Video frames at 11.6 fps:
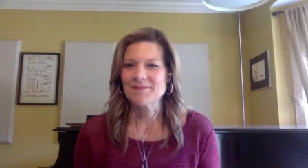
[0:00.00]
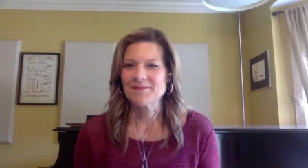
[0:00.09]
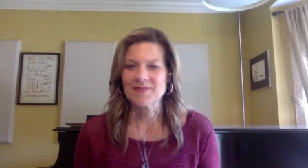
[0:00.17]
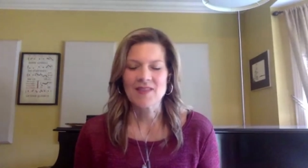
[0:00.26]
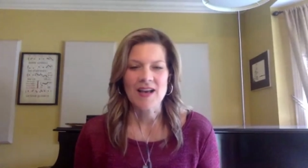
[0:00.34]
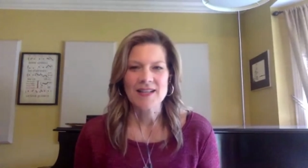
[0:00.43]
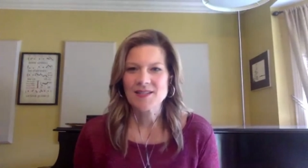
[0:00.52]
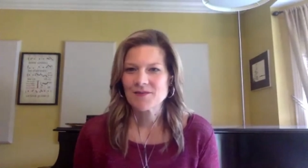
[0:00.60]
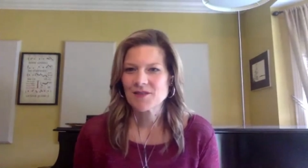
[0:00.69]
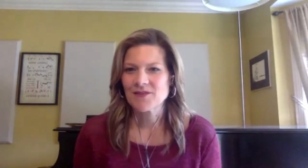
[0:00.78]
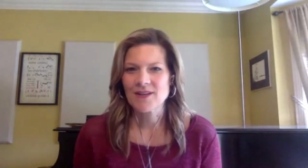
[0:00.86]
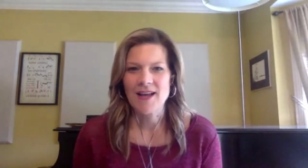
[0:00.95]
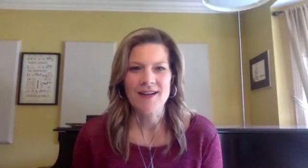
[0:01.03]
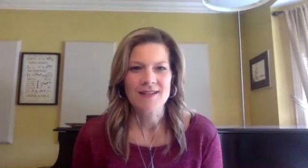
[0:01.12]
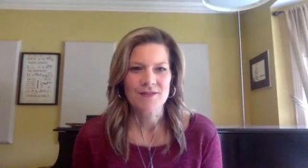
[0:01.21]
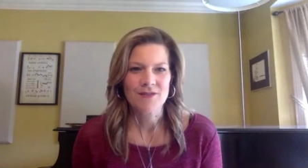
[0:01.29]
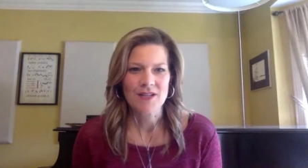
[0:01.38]
lots of different
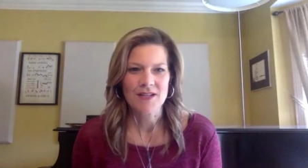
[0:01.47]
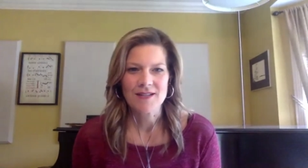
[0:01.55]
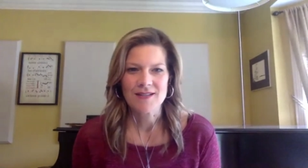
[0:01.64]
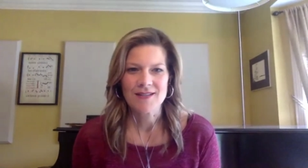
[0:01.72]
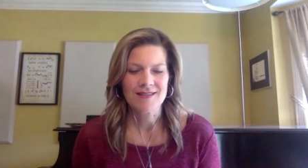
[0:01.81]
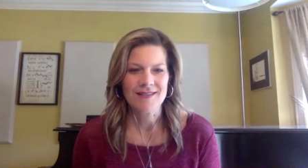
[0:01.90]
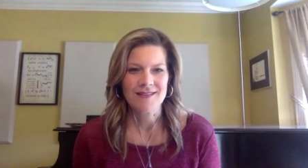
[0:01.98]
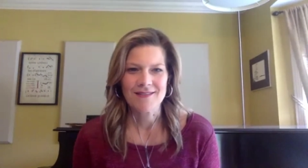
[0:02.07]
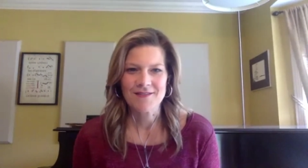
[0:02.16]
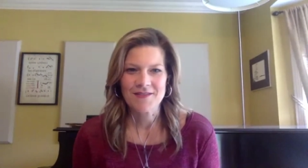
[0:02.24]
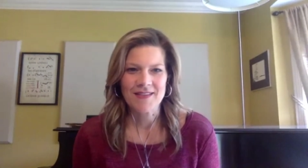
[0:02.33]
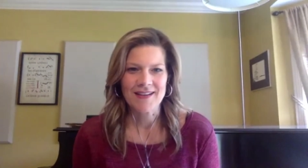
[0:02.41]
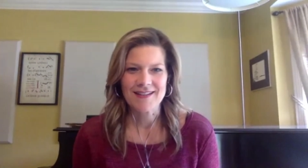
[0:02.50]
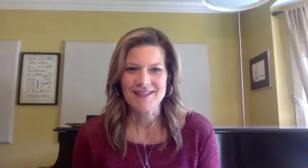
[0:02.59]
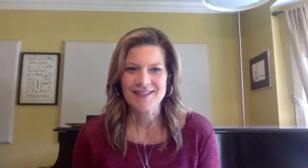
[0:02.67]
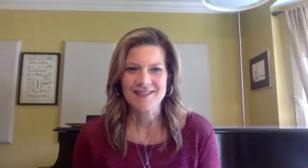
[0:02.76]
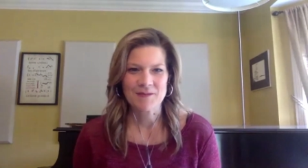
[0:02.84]
activities that
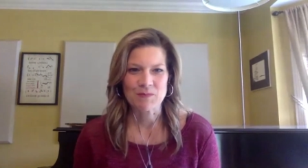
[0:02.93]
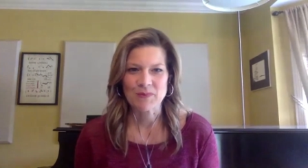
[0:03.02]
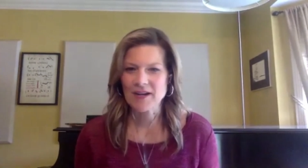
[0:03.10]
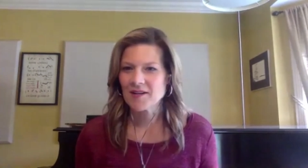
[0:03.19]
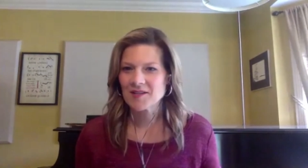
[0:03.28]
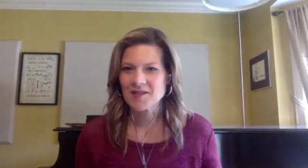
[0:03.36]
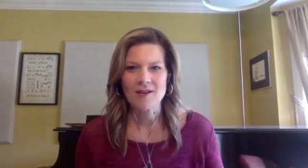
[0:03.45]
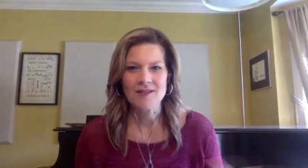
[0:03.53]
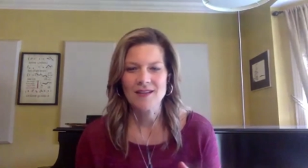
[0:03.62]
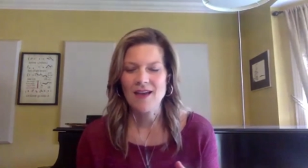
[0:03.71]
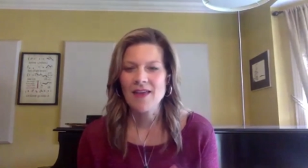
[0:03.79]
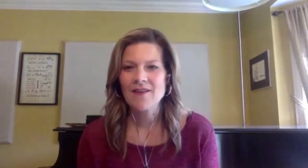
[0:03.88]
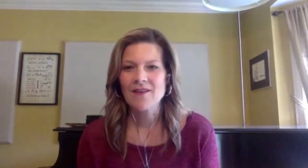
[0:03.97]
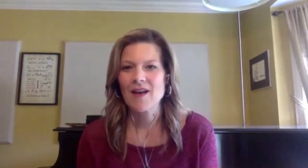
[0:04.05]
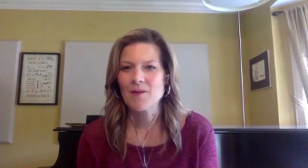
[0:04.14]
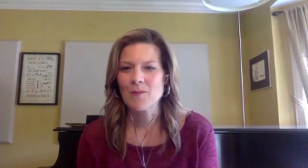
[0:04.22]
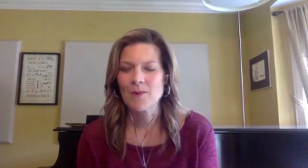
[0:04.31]
bring us all together.
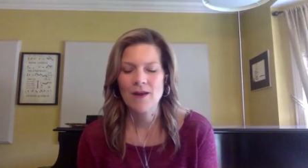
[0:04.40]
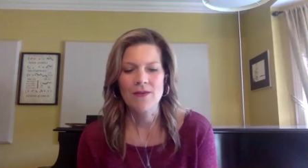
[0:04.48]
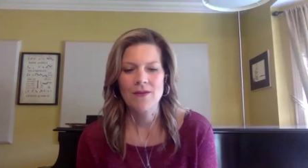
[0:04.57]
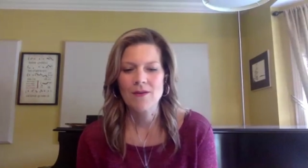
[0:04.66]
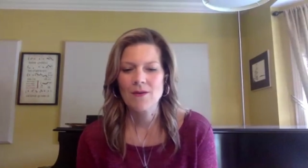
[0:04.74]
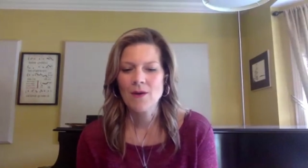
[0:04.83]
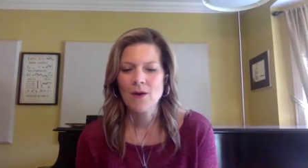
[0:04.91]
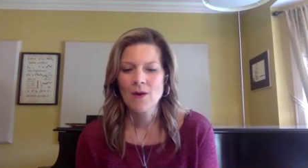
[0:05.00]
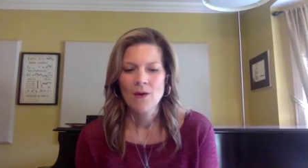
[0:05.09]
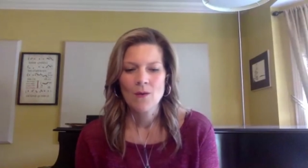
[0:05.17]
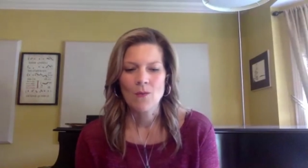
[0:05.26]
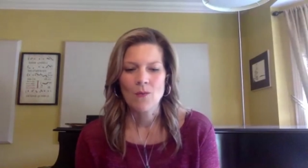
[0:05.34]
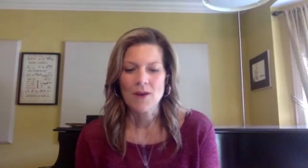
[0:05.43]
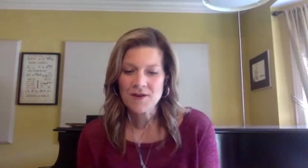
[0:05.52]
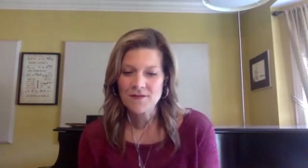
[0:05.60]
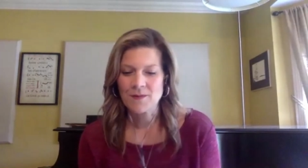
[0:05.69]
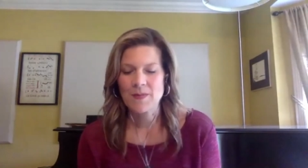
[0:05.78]
And one of the
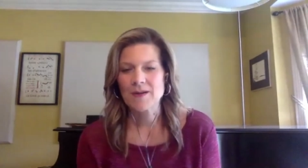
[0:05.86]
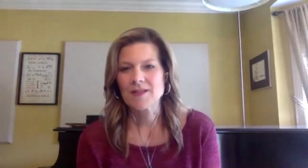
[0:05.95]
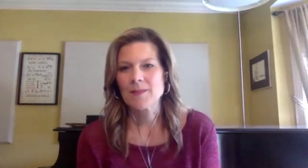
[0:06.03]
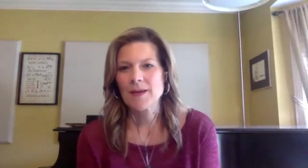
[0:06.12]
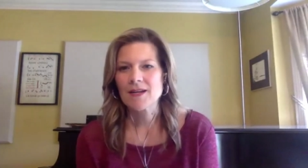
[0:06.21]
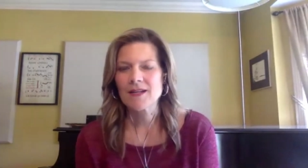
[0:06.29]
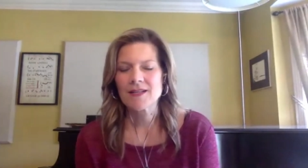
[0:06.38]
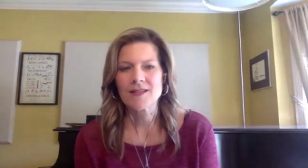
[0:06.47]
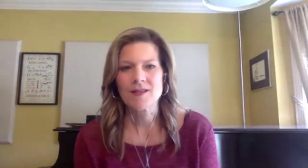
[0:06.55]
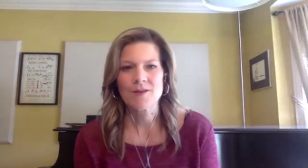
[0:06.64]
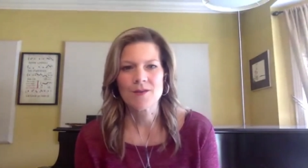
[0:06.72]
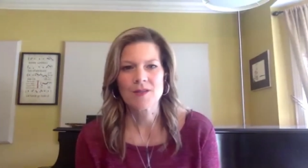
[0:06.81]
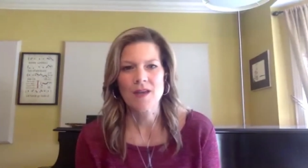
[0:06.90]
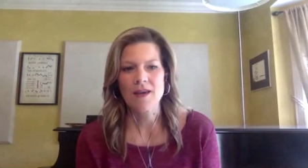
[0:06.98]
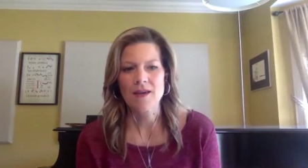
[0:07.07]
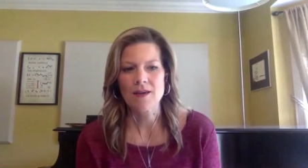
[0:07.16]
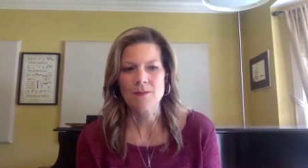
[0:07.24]
wonderful parts about it is there's
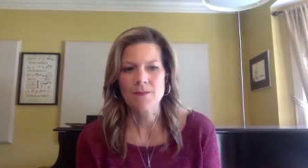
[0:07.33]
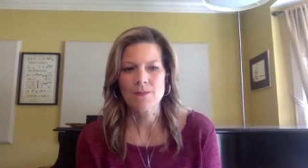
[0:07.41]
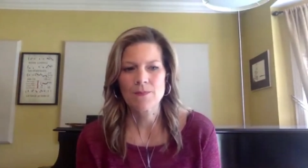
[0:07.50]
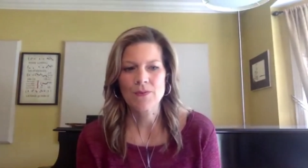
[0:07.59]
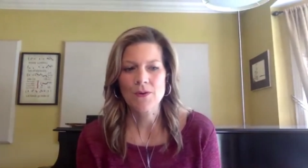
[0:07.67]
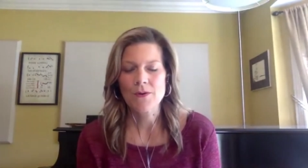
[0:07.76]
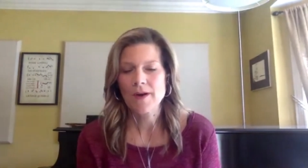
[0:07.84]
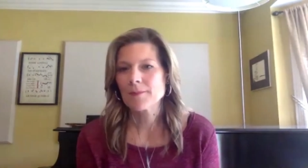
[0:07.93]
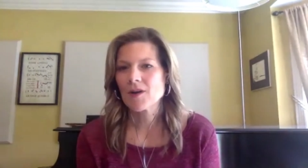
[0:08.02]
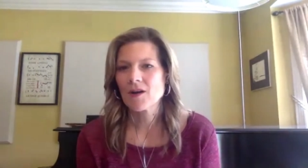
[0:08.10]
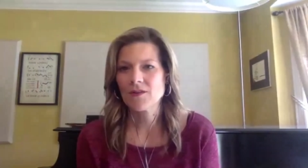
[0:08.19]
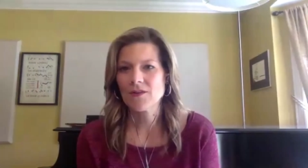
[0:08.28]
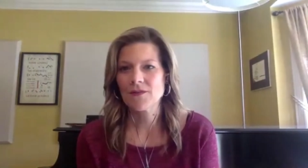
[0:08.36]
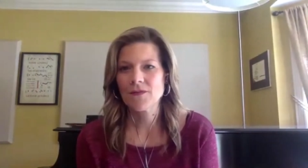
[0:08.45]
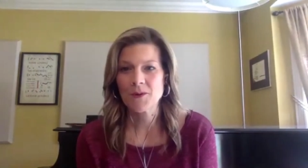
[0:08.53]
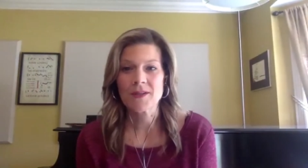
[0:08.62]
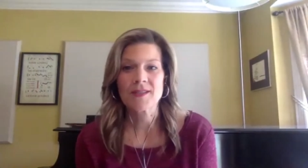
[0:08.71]
a program called the
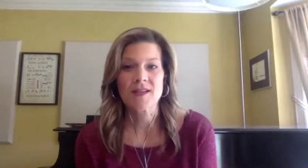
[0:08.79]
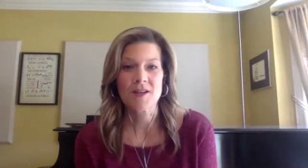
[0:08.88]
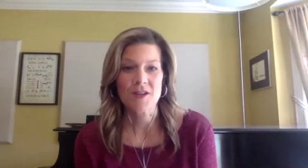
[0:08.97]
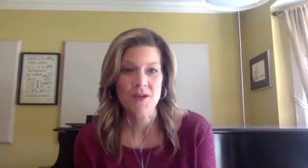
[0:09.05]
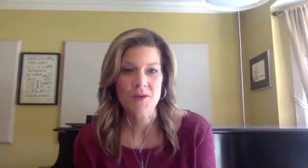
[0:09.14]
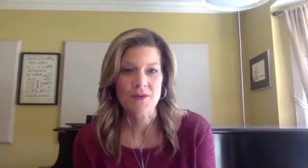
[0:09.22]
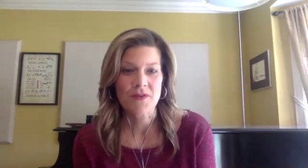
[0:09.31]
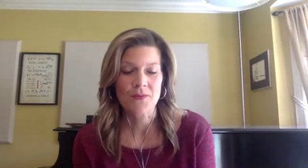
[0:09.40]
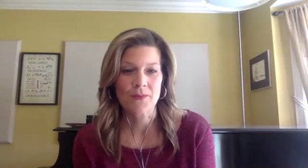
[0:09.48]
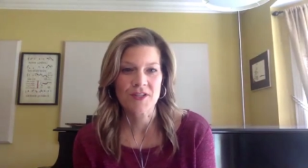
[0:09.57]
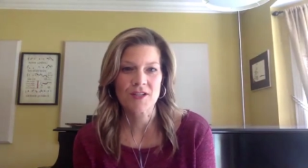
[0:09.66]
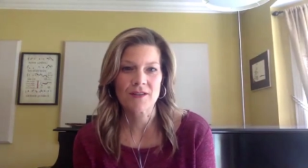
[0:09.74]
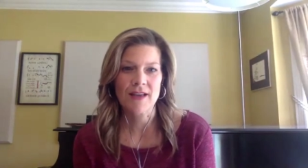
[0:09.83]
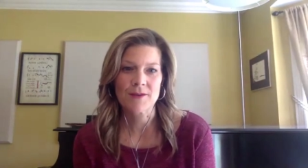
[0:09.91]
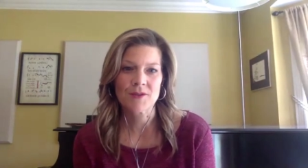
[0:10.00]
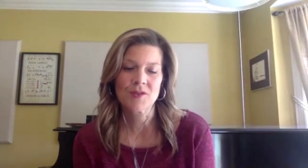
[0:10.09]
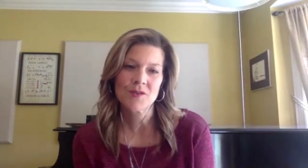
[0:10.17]
Focus on Youth, which
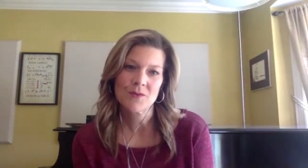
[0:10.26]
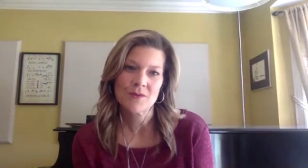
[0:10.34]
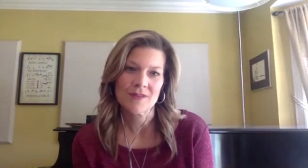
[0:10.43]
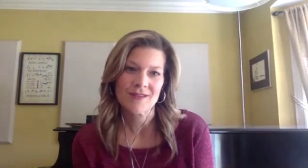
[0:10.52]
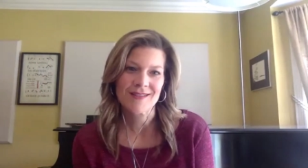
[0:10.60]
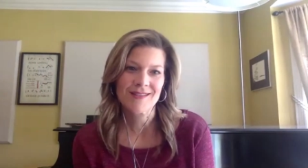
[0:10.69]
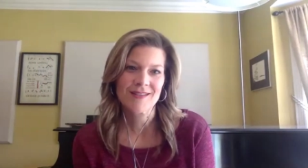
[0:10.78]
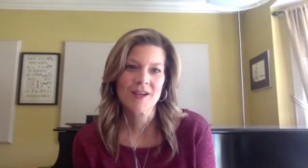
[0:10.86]
allows students